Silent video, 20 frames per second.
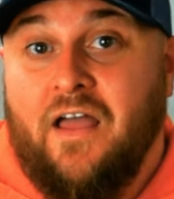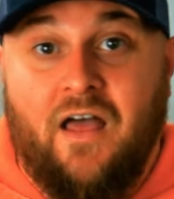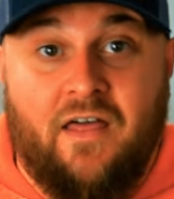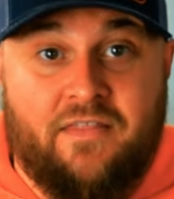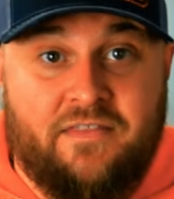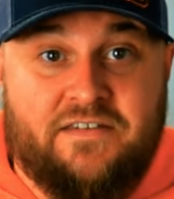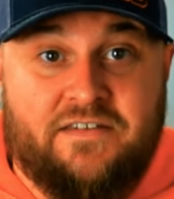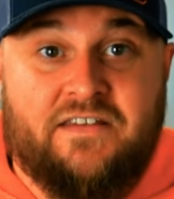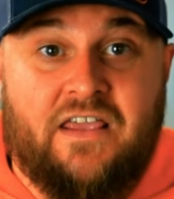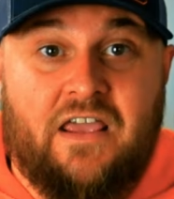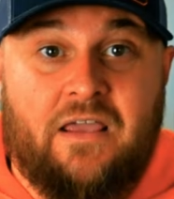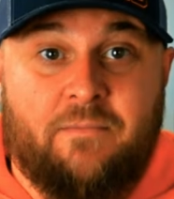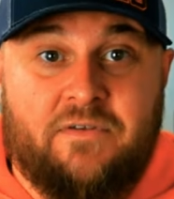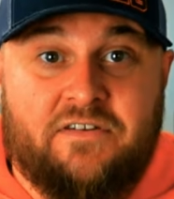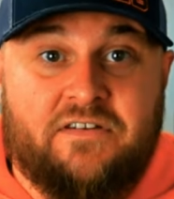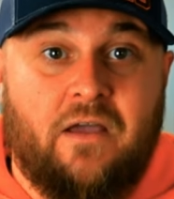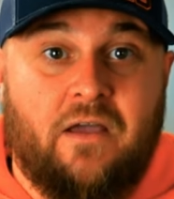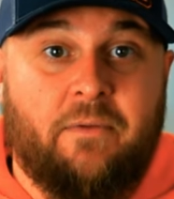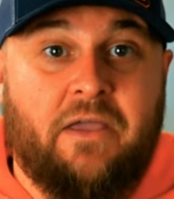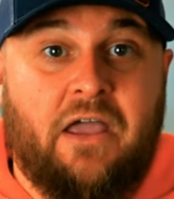This game is
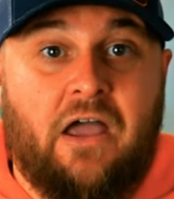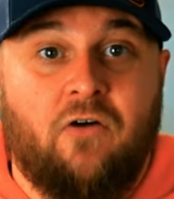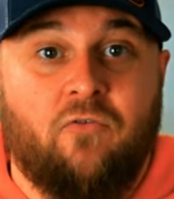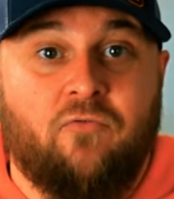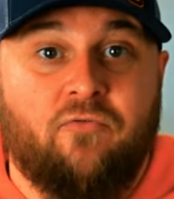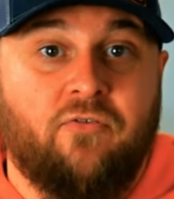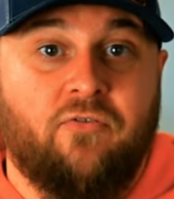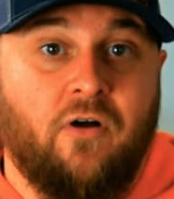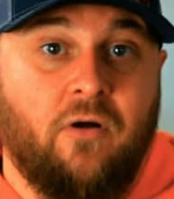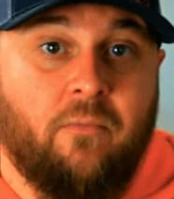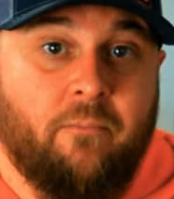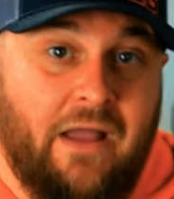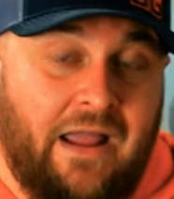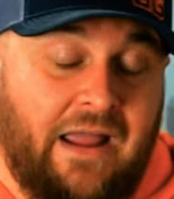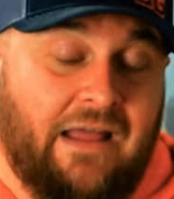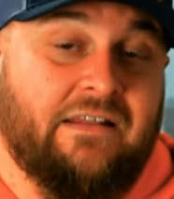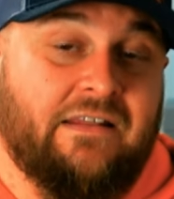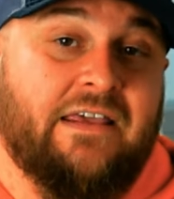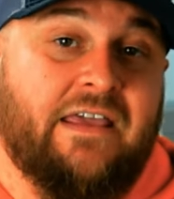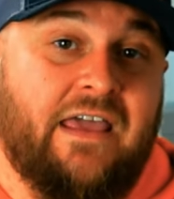coming out from
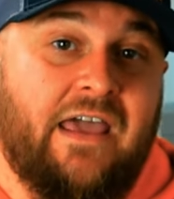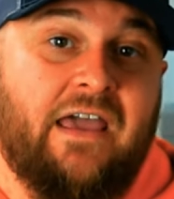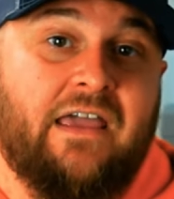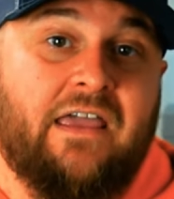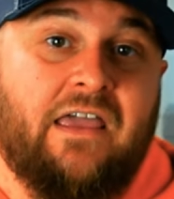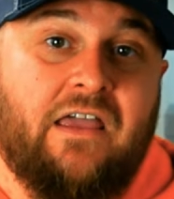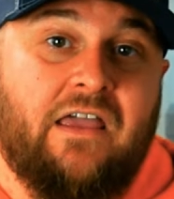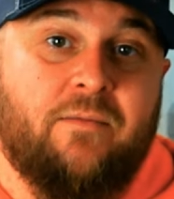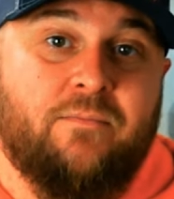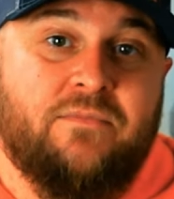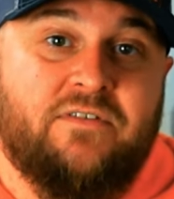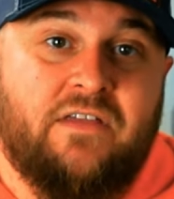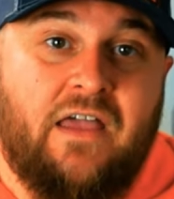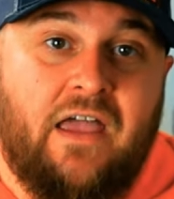Alley Cat Games